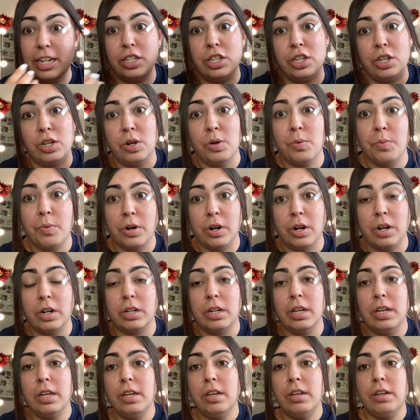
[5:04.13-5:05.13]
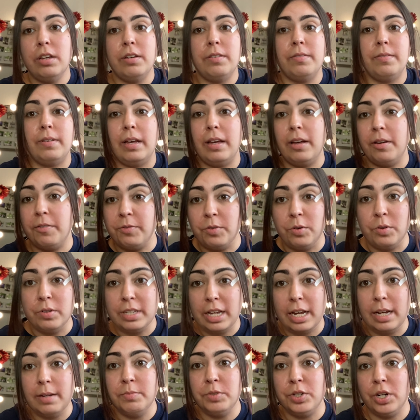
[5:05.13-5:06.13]
do work a
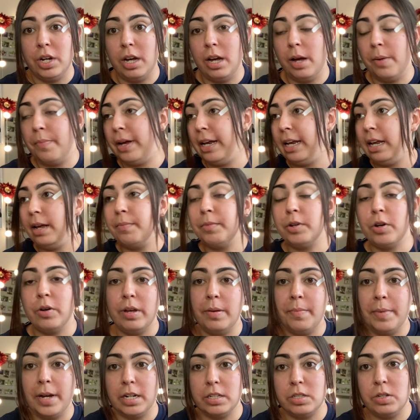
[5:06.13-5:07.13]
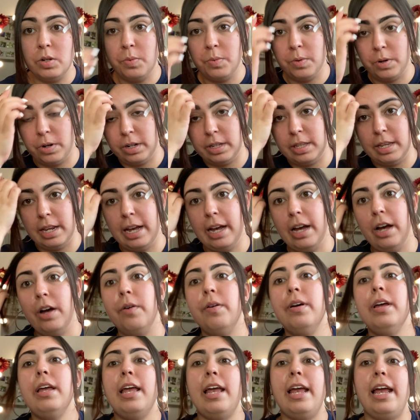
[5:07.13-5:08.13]
full-time job. I am going back to work
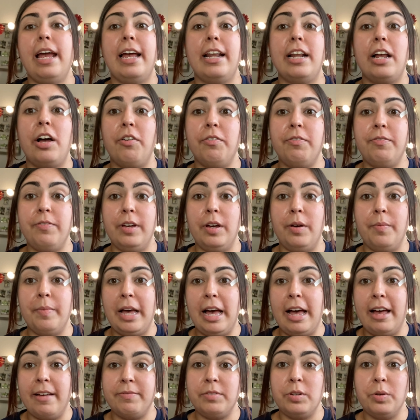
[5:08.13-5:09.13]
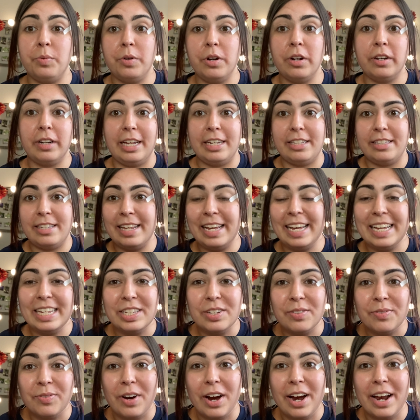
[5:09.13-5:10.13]
now, and I'll film after work. Like
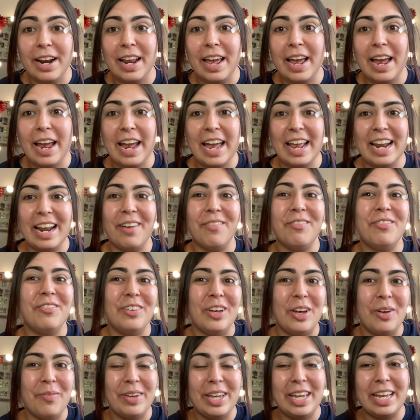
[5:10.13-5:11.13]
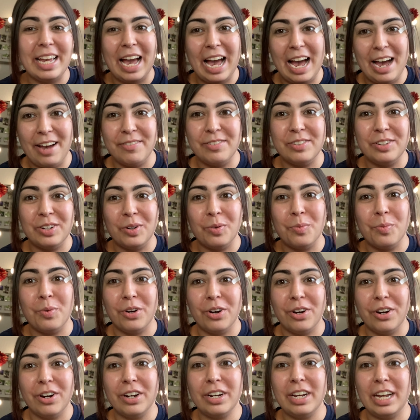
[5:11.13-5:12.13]
today's Friday and I'm filming after
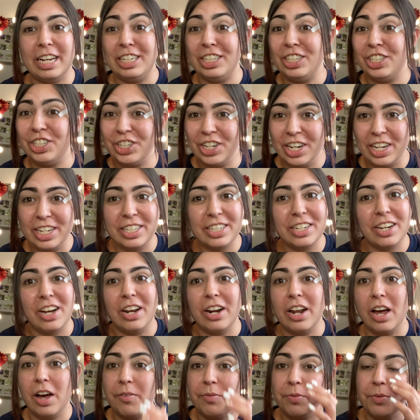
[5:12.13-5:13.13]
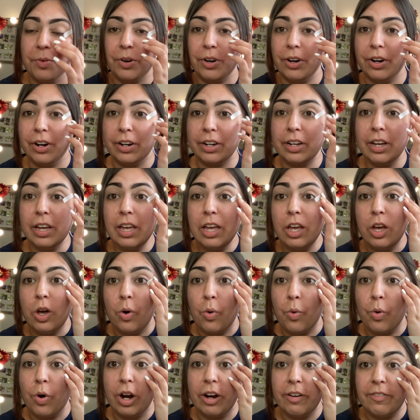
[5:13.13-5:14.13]
work. I just got off work,
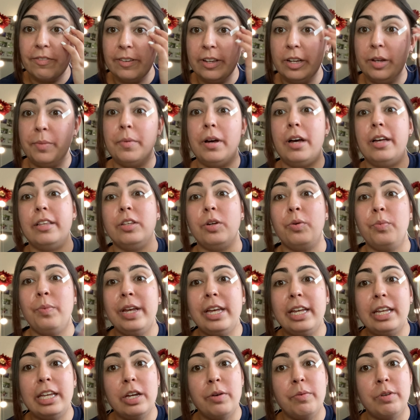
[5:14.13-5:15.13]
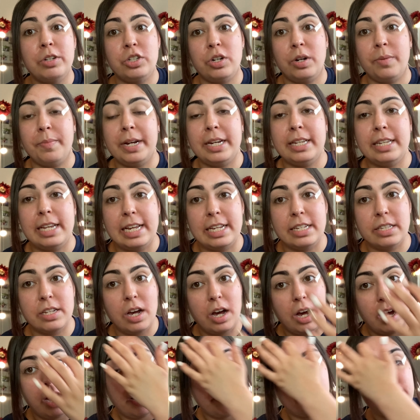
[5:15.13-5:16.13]
or I film on the weekend, which are my days
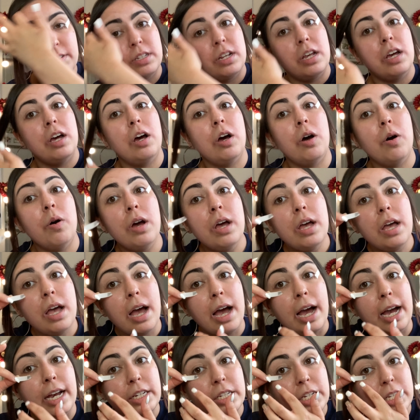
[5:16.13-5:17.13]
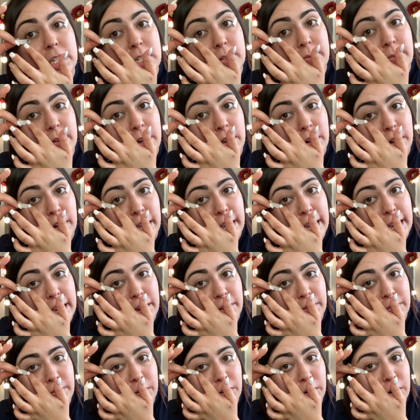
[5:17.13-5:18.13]
off. So I just felt
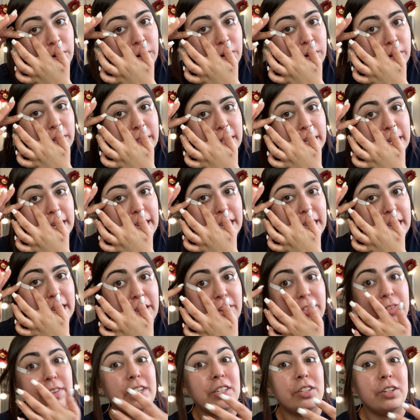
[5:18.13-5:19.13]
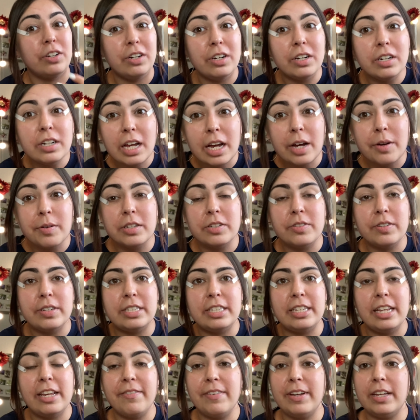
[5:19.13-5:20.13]
like for the return I was
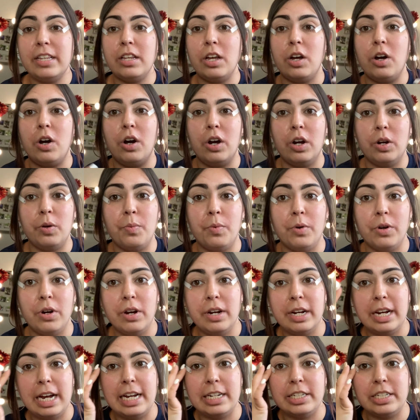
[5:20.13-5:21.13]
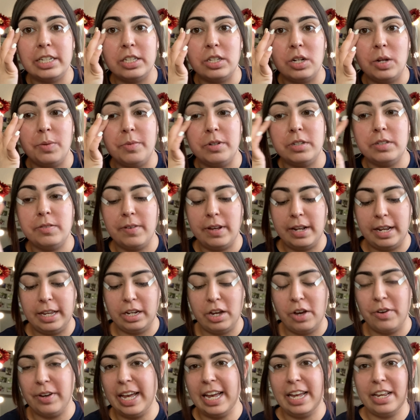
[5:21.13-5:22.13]
receiving, the hard work, I just almost felt
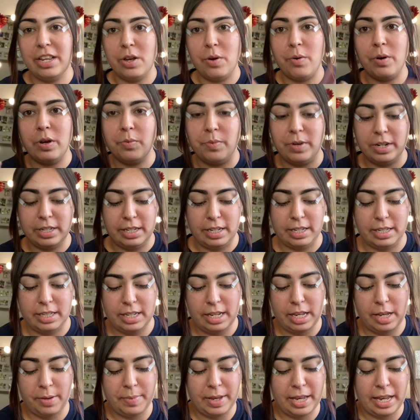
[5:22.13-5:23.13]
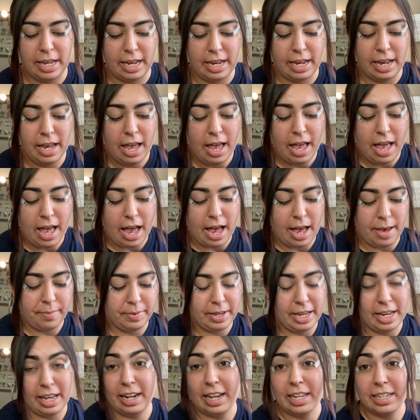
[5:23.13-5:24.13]
like, okay, no one wants to see me. I'm
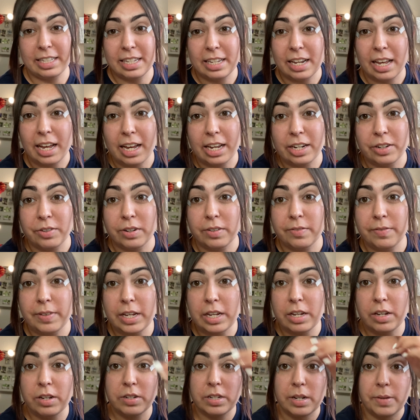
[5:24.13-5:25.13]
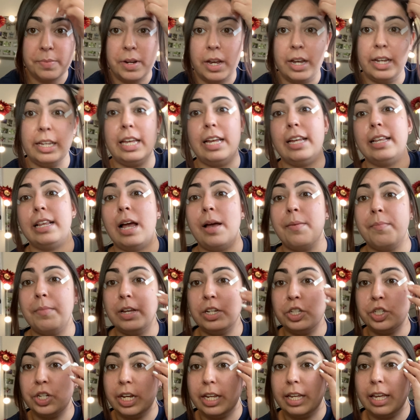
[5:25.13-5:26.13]
getting less than 100 views. I'm not getting that
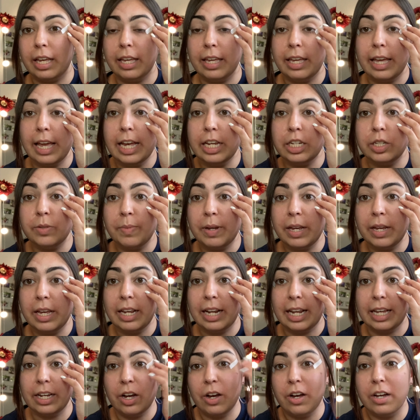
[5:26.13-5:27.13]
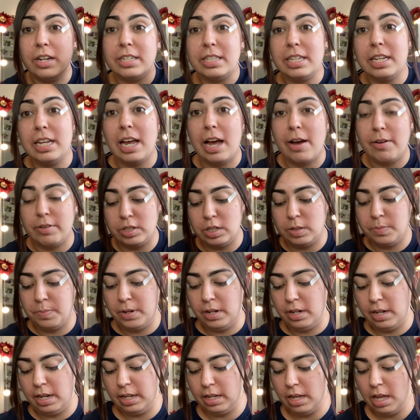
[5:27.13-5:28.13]
much like engagement. Like honestly, I was just
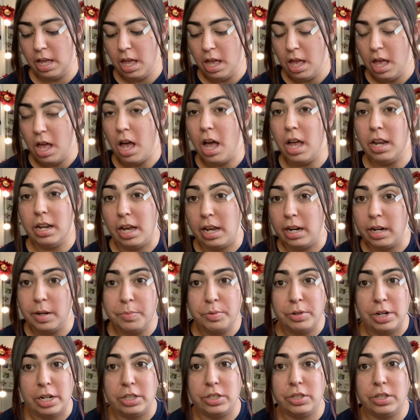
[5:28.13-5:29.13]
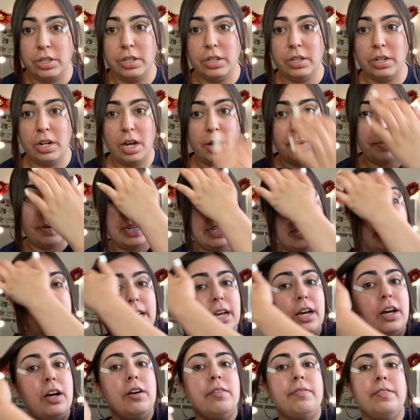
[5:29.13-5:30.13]
putting like a lot of pressure on
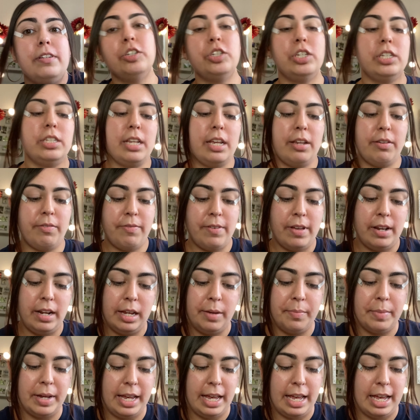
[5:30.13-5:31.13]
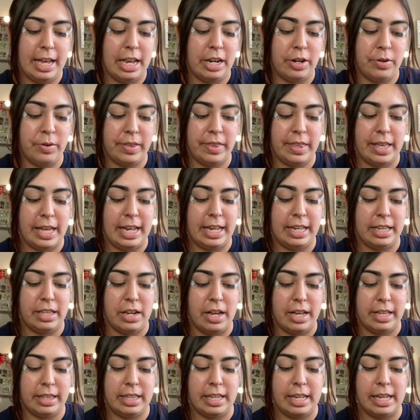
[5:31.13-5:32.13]
myself and just like filling my head with like
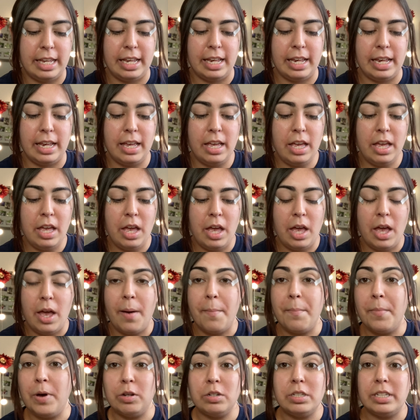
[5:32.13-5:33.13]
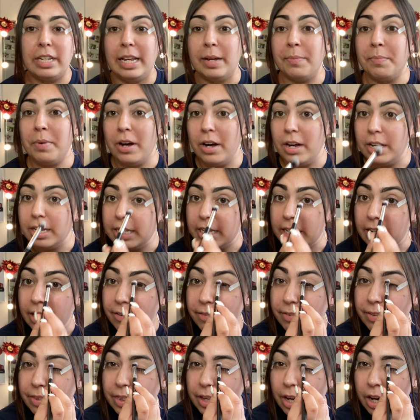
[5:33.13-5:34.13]
not the most like
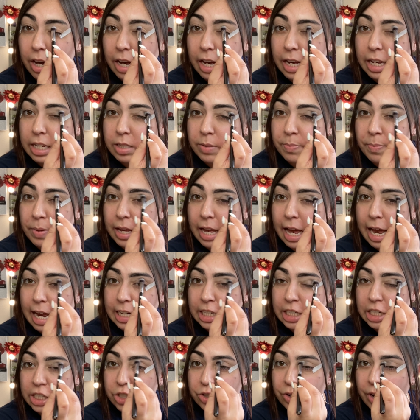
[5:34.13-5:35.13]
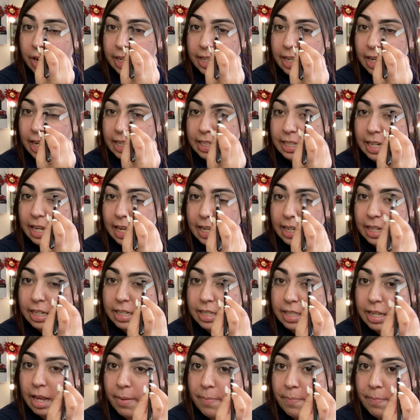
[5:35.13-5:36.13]
positive thoughts. But I just tried to like take a
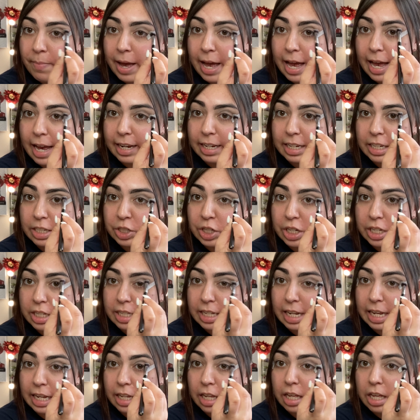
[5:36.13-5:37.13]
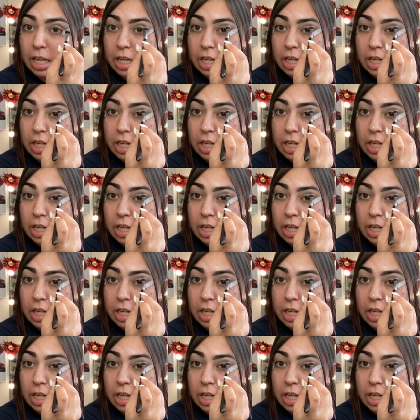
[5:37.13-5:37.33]
step back and just like